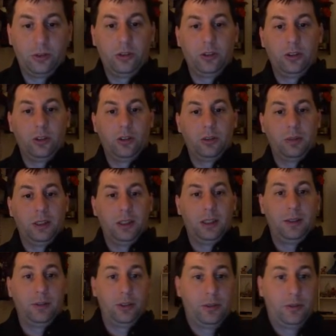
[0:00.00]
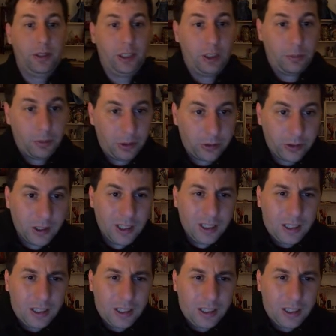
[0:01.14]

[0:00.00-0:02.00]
junior mid-level developers.